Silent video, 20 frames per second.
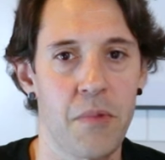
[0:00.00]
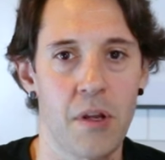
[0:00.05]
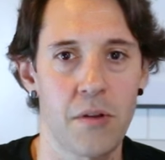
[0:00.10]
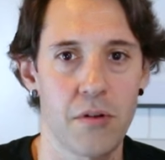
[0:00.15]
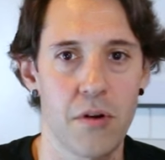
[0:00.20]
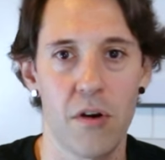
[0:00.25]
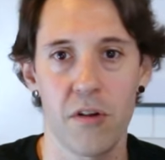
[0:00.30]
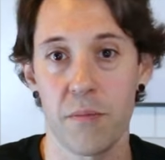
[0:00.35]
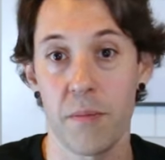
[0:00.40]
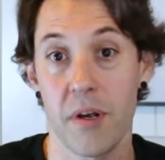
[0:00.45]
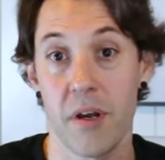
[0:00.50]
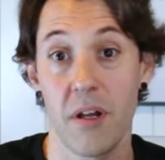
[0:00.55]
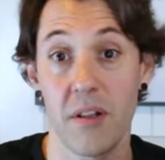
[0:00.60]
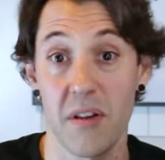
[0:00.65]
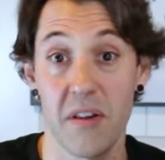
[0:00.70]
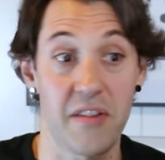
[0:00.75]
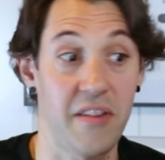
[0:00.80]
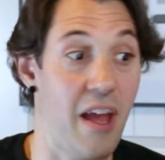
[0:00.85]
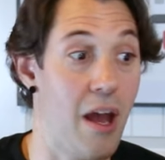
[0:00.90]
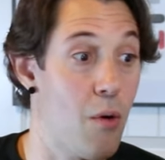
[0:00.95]
Charles
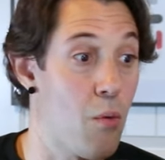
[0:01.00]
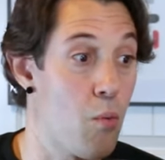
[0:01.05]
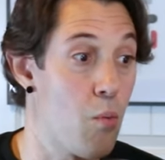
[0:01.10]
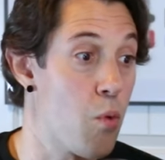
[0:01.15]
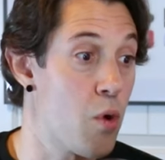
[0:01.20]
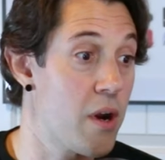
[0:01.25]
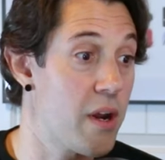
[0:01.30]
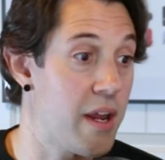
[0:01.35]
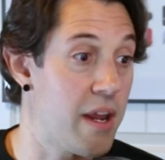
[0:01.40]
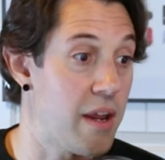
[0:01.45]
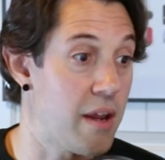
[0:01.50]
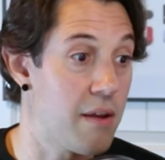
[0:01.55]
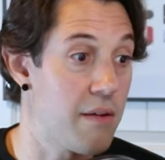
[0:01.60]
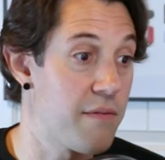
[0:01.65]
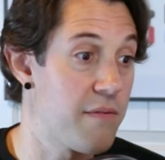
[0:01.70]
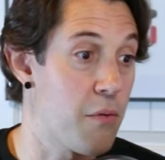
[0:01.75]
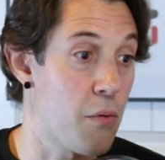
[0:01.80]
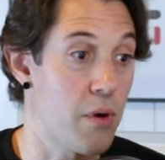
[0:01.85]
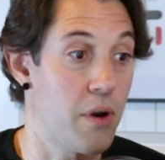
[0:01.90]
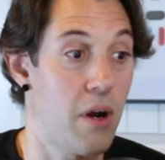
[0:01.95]
McCullough is now working
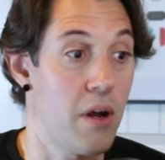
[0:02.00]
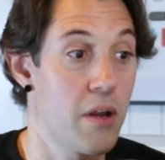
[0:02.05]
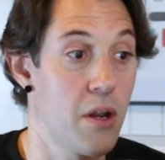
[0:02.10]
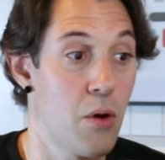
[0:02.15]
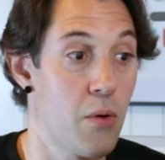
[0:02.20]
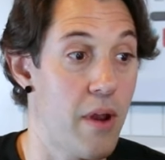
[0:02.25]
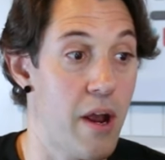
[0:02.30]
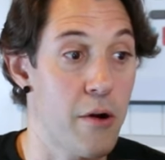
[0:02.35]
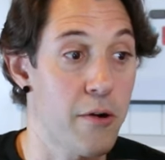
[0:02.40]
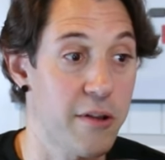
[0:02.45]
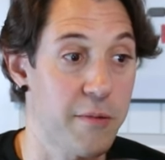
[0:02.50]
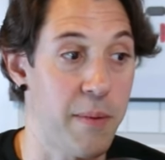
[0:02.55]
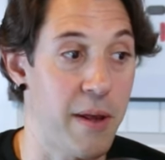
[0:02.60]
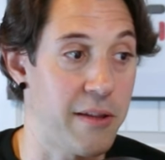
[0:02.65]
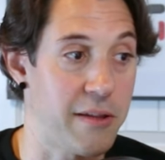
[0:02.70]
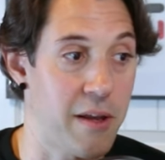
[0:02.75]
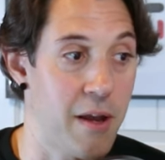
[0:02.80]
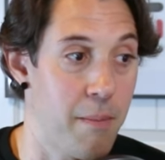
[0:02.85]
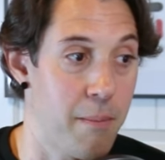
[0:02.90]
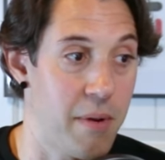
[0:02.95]
for an unknown
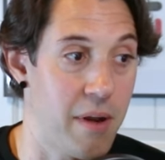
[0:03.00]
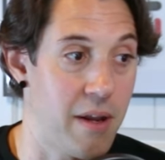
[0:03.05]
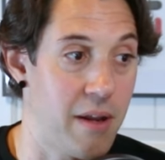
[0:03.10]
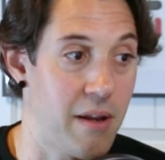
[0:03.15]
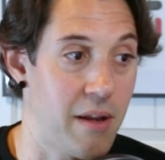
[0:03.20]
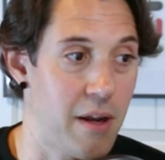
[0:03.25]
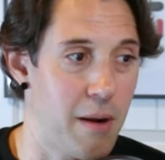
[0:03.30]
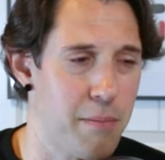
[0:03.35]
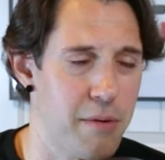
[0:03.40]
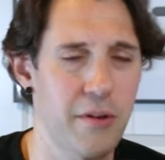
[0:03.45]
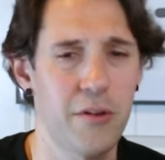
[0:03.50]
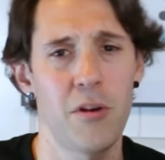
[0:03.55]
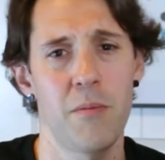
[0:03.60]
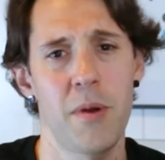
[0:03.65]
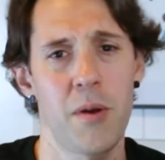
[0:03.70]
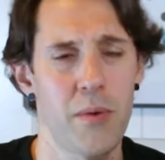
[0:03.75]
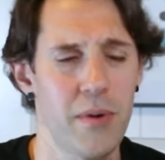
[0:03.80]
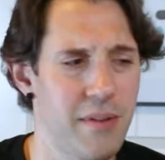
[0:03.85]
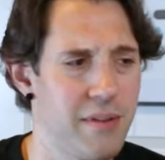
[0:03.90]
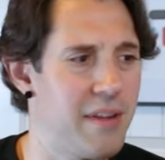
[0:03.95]
aerospace company, and I'm
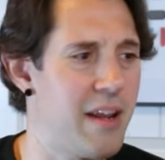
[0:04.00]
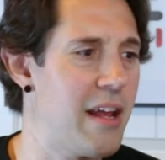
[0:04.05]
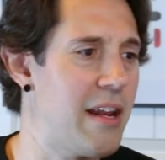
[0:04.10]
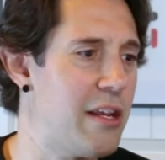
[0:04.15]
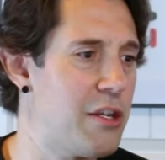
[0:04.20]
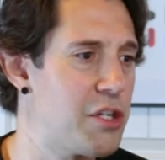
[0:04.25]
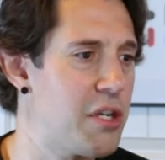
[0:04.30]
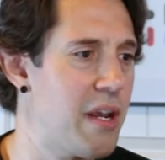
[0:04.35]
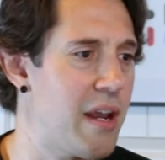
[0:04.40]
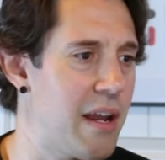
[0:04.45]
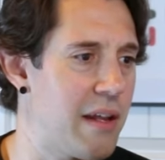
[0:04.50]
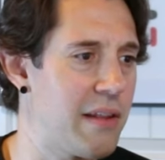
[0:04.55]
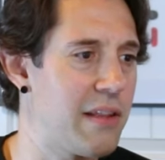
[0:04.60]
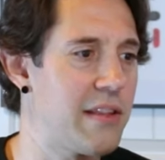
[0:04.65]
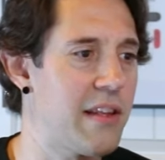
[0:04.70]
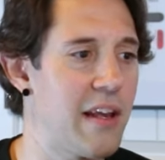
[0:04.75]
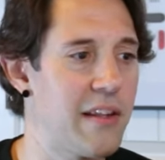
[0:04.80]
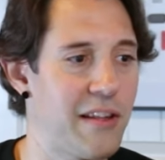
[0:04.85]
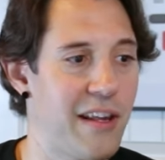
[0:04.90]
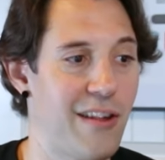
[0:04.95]
presuming when Danny Sheehan
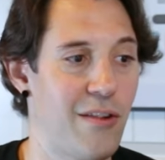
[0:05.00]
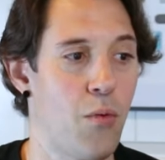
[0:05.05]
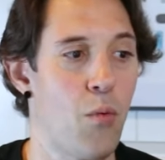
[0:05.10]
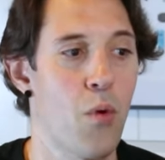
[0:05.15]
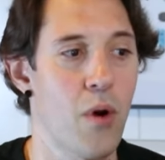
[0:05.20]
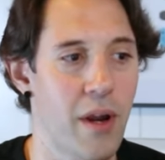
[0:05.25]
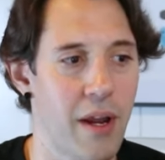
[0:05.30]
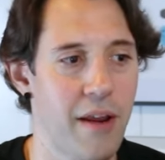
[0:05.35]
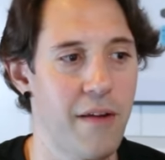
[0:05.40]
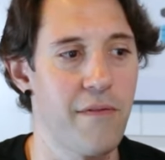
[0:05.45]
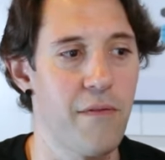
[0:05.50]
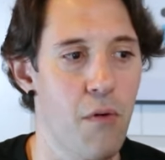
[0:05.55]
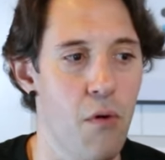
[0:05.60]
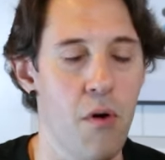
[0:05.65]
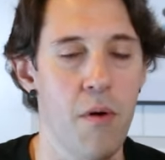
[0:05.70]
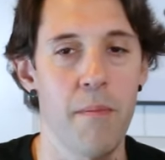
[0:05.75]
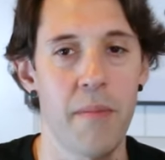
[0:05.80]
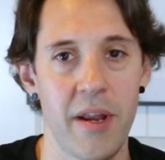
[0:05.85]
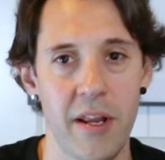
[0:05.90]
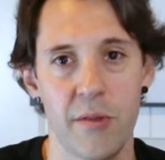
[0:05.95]
says he's working
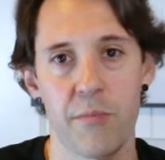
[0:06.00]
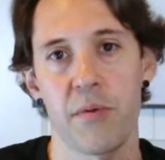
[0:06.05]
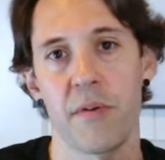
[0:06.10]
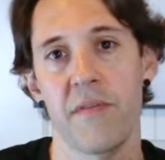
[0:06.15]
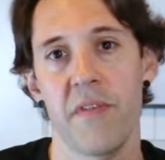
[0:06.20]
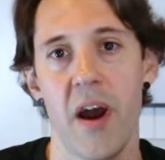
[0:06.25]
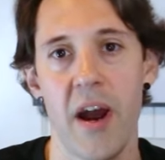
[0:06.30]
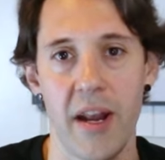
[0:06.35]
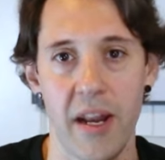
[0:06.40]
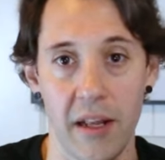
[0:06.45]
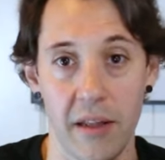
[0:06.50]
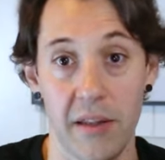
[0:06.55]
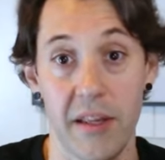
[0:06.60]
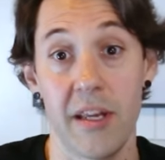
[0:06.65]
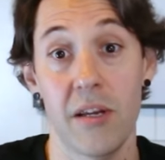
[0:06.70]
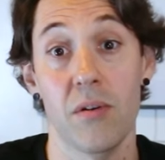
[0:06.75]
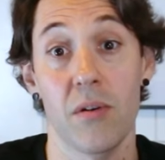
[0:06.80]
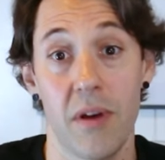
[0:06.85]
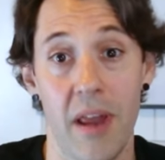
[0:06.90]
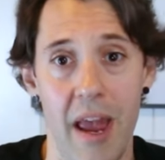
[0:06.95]
for means providing
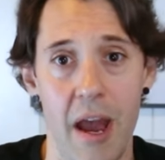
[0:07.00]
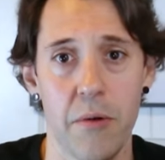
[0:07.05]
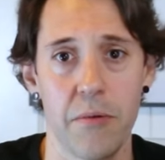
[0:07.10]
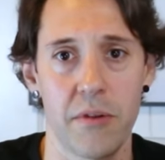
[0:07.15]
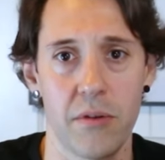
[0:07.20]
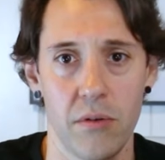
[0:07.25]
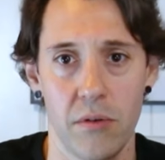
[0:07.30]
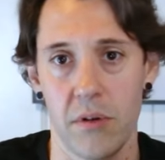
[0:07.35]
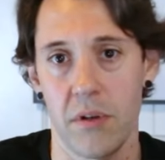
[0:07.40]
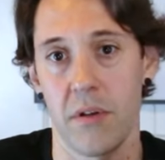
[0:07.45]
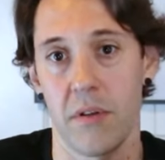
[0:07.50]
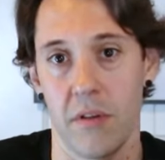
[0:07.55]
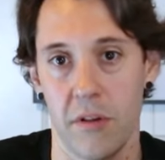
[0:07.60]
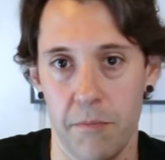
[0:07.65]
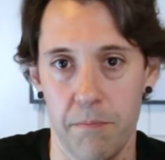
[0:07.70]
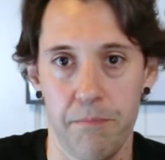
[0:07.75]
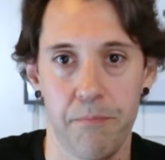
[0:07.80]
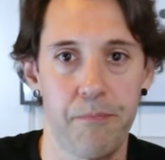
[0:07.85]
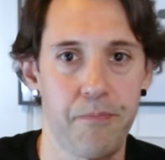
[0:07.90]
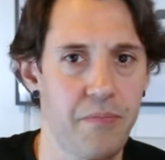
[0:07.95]
legal counsel,
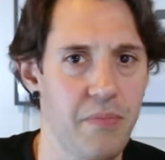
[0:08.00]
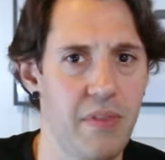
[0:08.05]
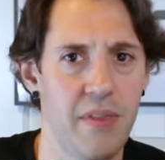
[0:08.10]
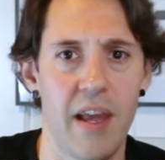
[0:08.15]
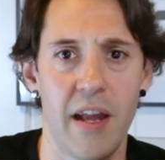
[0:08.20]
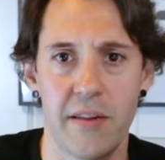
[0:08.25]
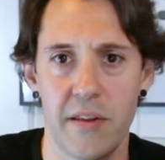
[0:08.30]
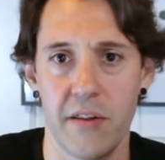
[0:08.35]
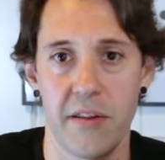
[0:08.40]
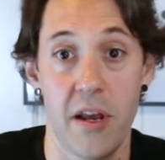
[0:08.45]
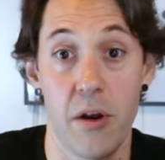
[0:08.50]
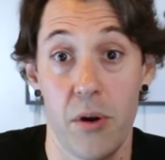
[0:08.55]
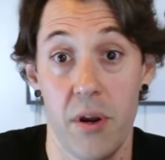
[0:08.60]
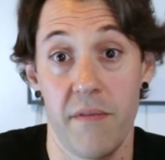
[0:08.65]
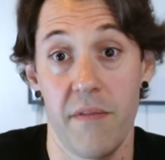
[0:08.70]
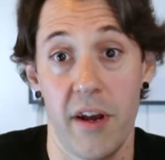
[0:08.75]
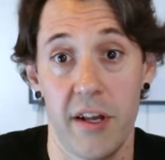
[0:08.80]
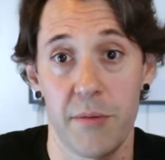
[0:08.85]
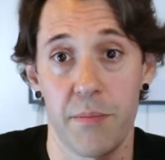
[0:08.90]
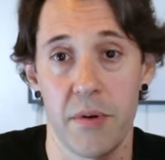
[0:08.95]
because that's his area
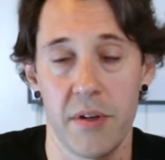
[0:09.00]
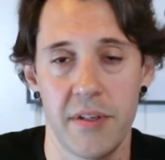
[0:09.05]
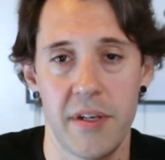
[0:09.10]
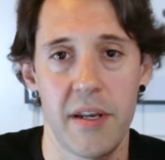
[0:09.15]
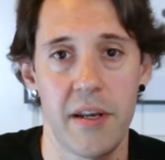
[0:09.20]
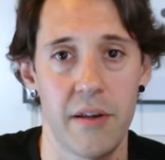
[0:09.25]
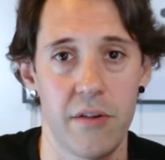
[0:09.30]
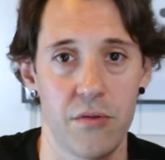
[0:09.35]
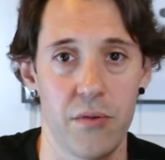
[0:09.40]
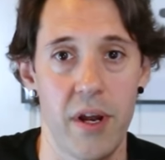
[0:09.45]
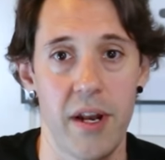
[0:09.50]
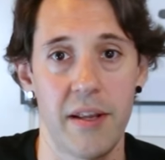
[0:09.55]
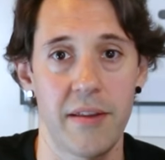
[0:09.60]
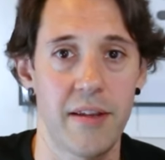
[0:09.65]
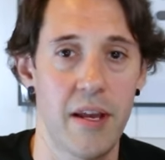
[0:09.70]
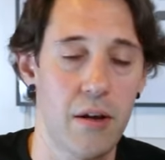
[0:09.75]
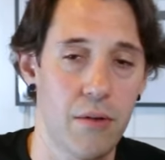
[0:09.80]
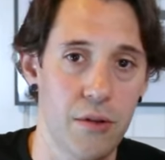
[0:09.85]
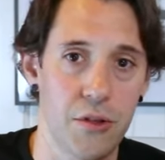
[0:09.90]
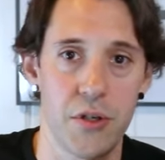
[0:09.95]
of expertise, right?
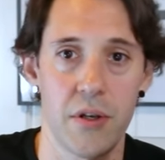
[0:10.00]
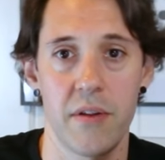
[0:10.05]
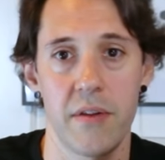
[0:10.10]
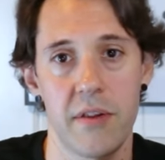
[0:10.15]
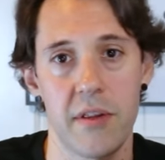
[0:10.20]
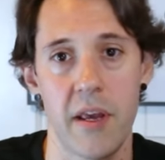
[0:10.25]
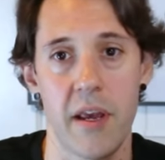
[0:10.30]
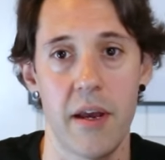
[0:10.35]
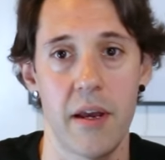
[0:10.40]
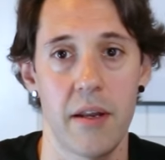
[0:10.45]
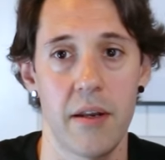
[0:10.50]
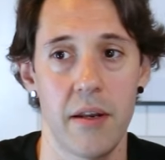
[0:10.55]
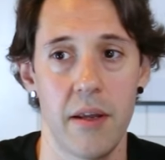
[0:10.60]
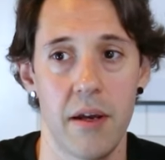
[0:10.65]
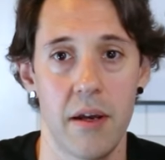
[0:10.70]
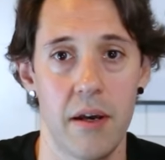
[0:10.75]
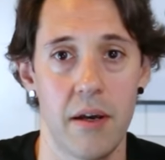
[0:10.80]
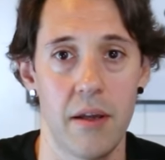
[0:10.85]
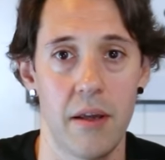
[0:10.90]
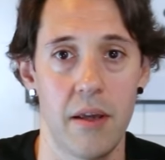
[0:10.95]
Intelligence and
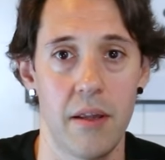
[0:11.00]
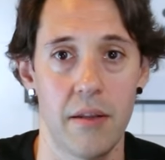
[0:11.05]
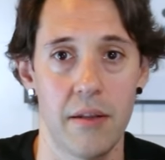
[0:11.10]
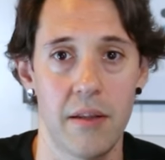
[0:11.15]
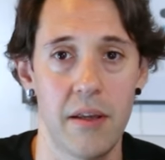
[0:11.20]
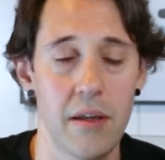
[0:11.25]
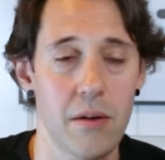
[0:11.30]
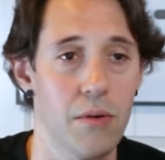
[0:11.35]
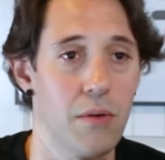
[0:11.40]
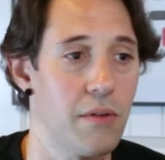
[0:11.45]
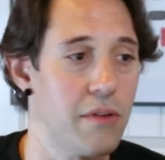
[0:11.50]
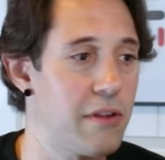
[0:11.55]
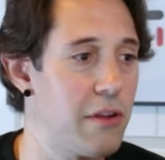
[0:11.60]
legal.